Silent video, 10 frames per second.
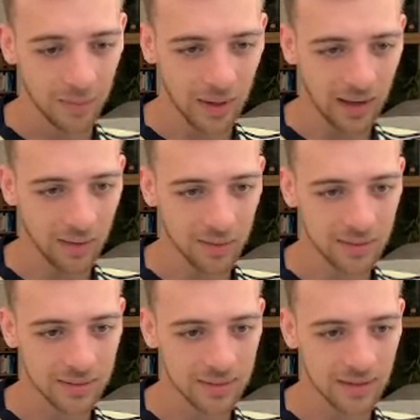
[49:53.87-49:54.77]
Wow.
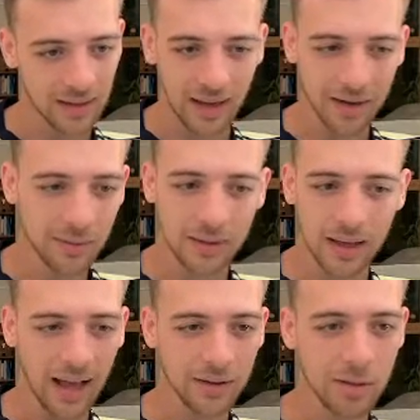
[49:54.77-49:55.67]

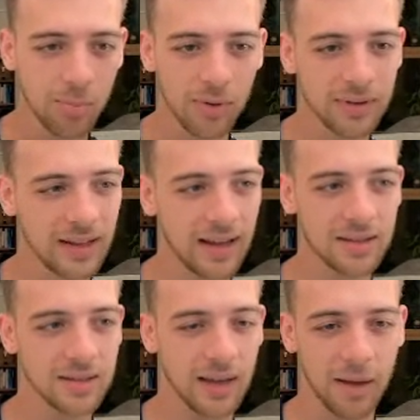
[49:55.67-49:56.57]
How do you
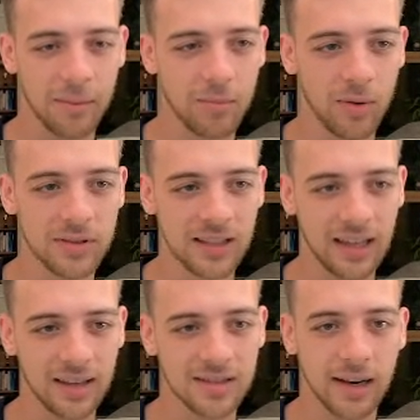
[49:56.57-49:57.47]
predict how many points
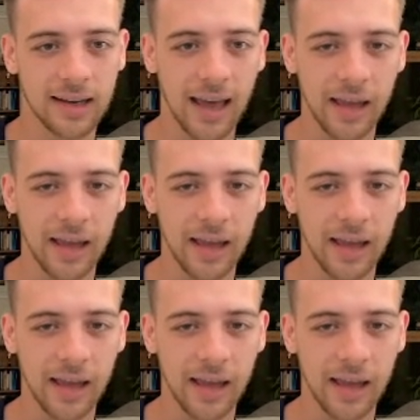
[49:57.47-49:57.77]
kickers are going to get?